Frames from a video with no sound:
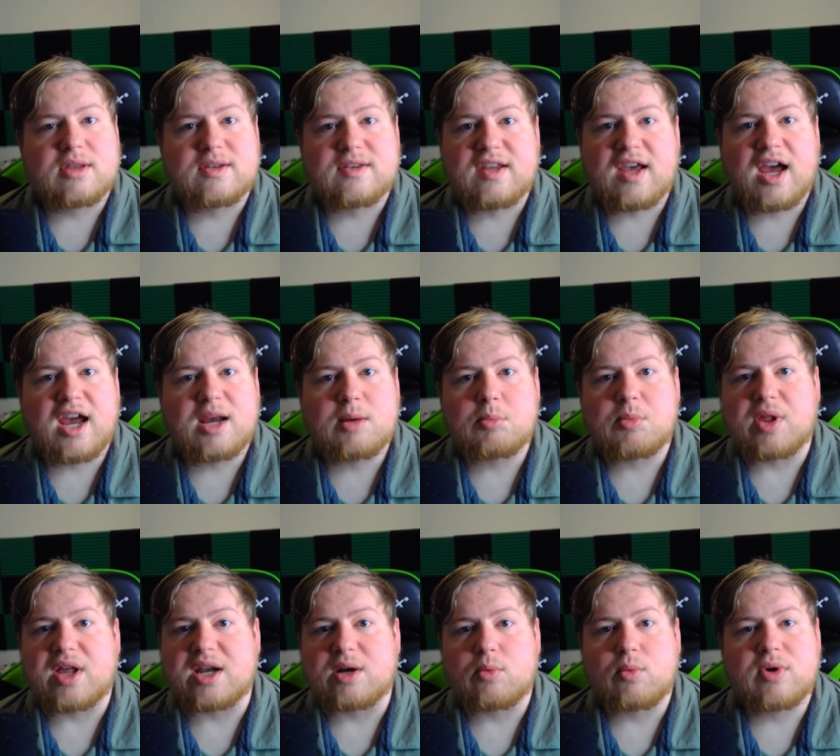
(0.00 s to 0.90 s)
the
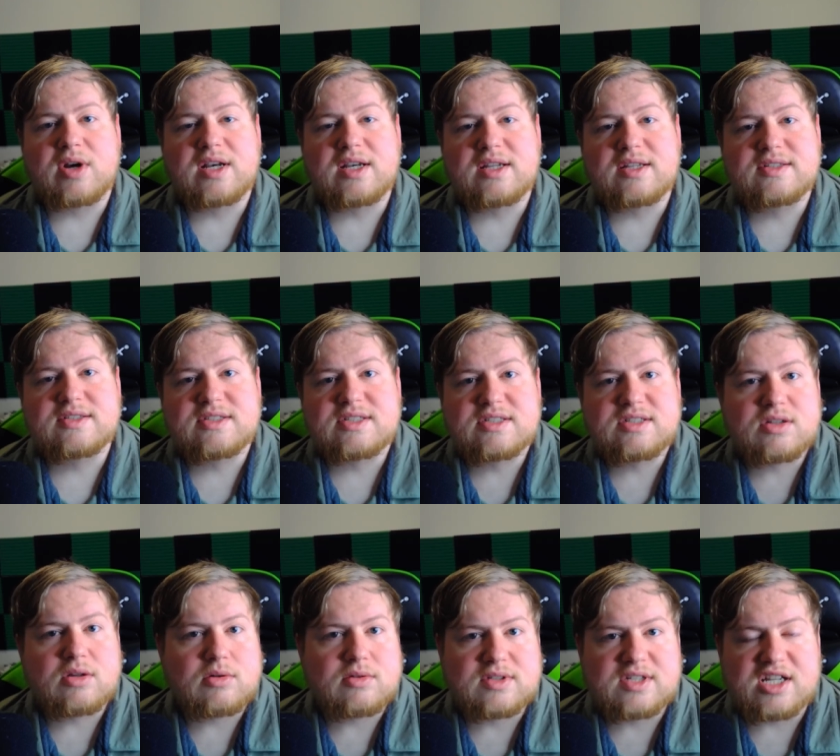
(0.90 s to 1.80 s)
timeline, when does this
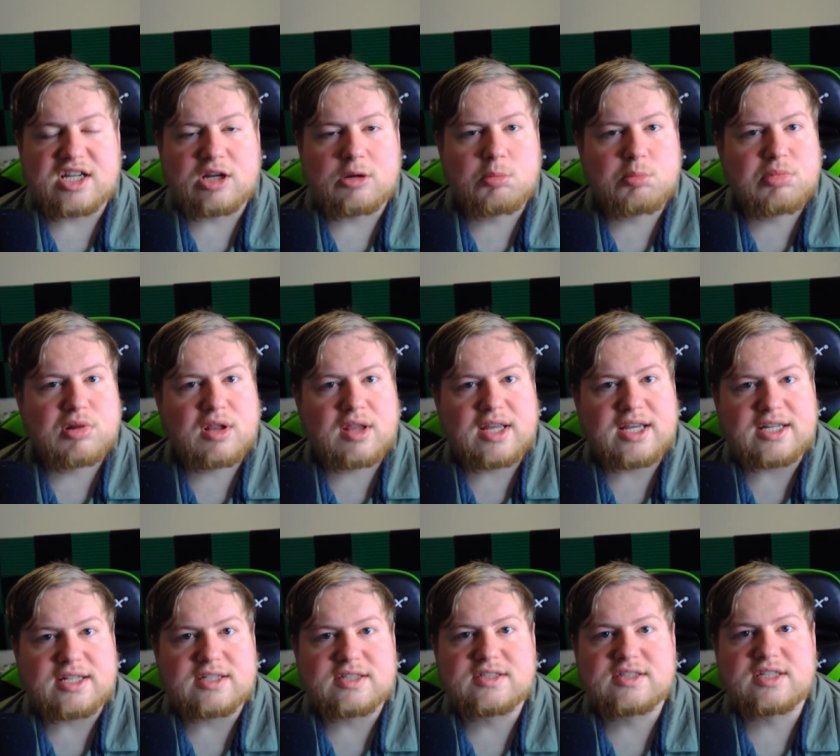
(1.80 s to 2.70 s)
all take
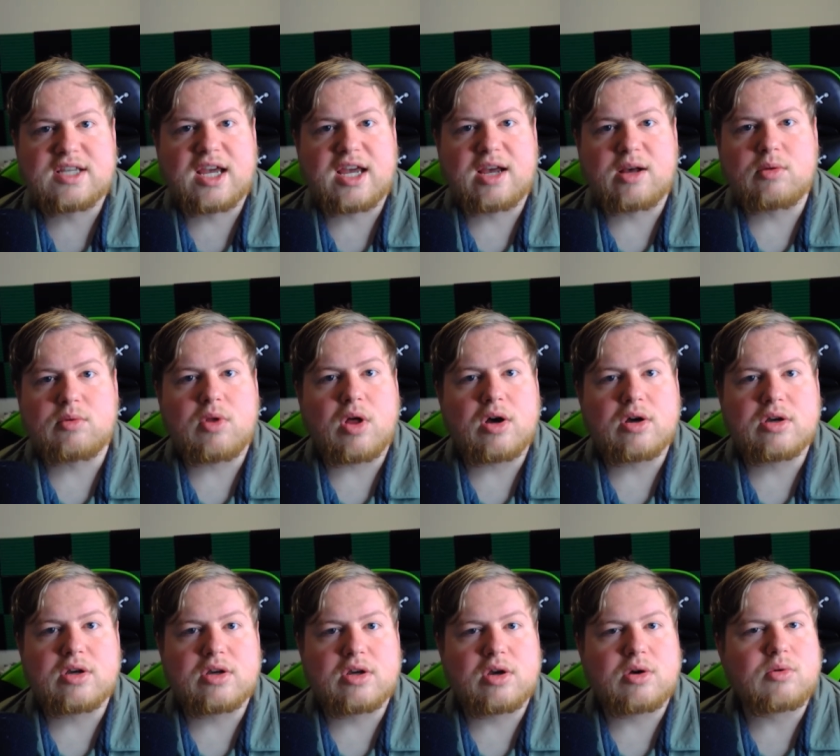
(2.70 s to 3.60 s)
place, how
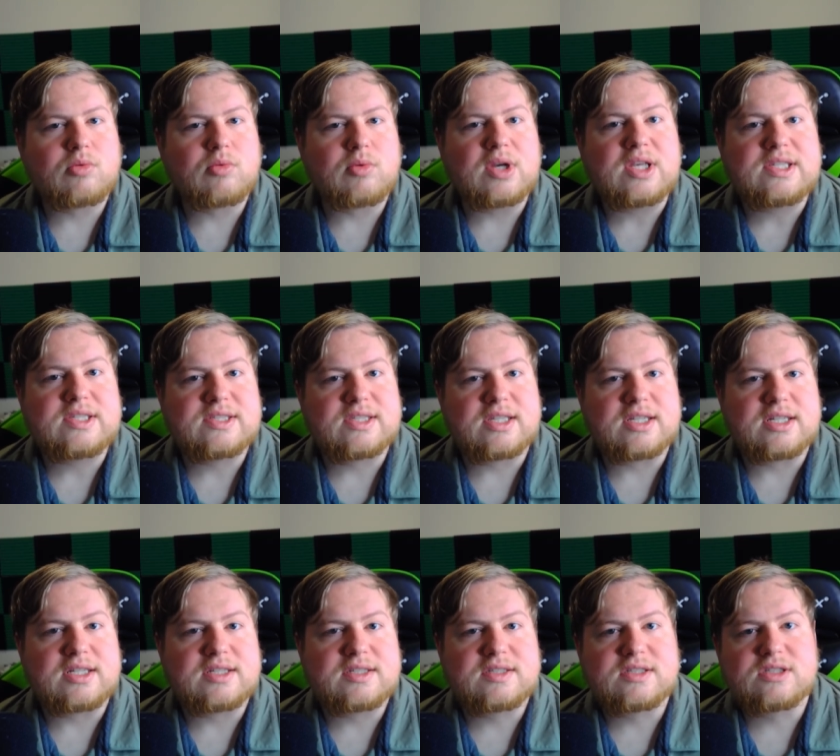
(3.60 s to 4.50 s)
long ago was
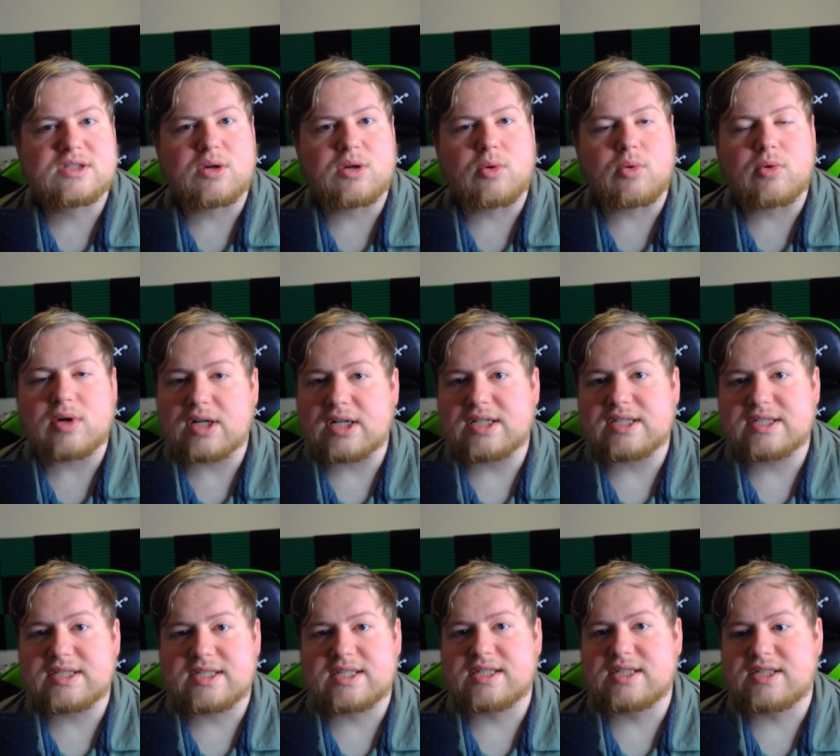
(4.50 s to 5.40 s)
this, or
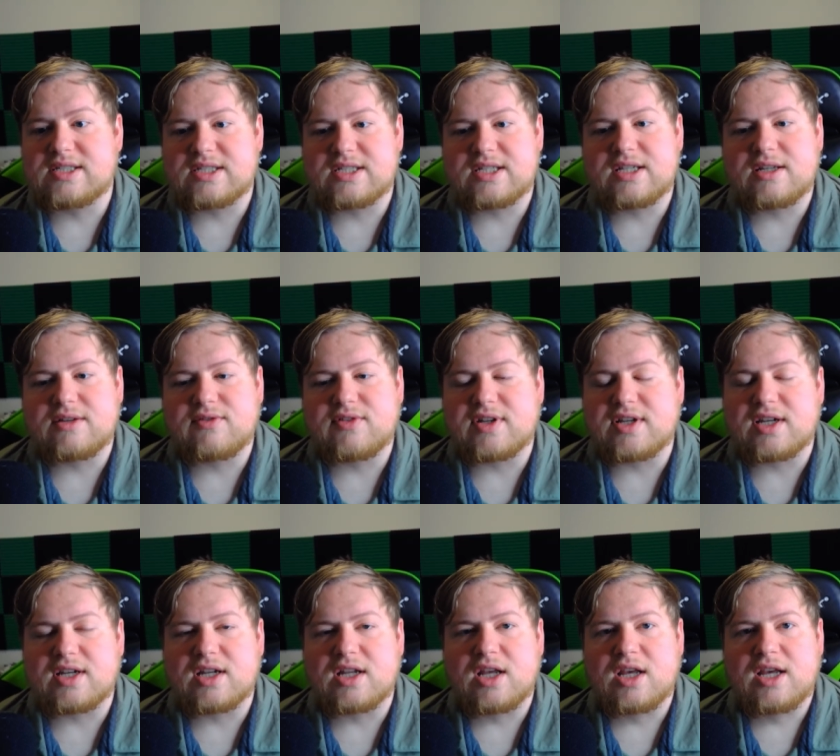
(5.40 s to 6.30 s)
is this
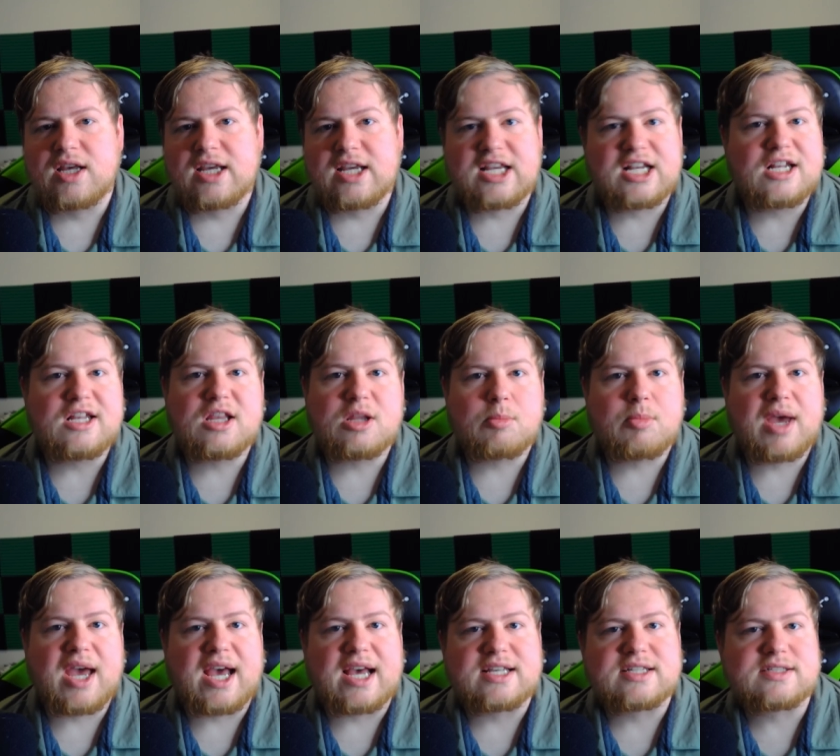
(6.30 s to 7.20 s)
even in the
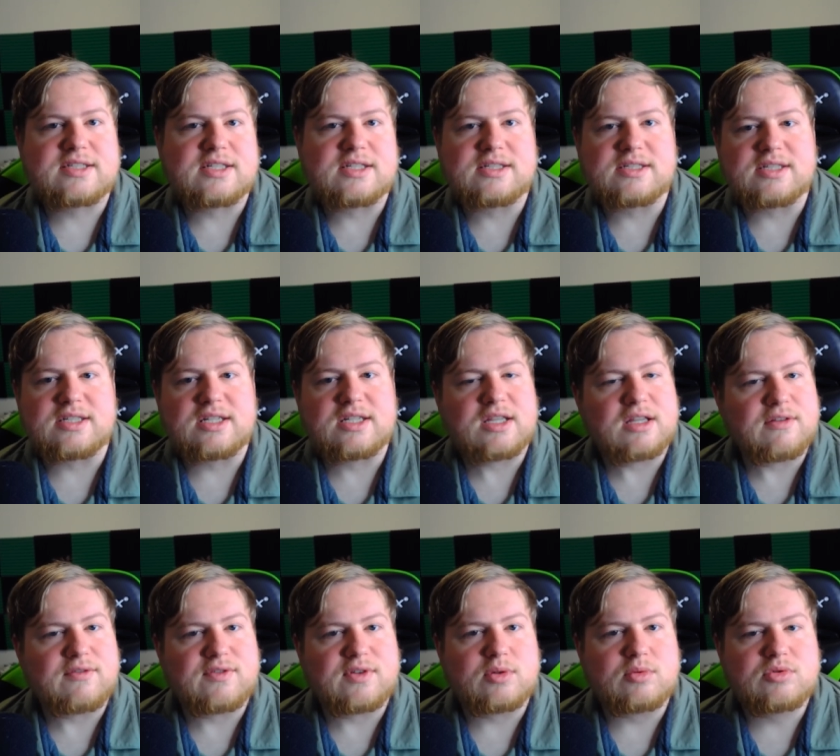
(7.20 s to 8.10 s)
past? Is it in the
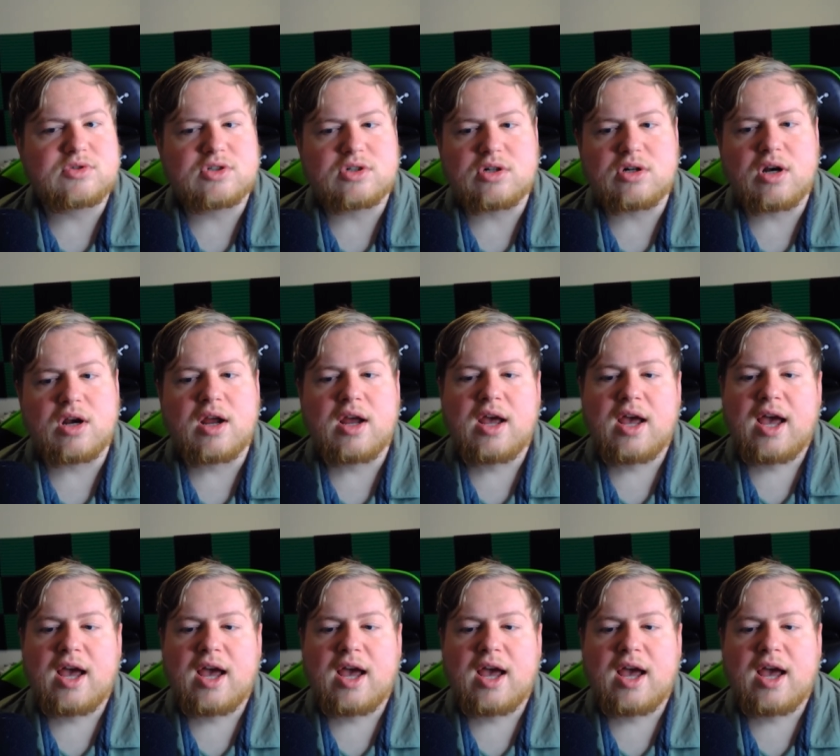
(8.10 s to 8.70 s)
future?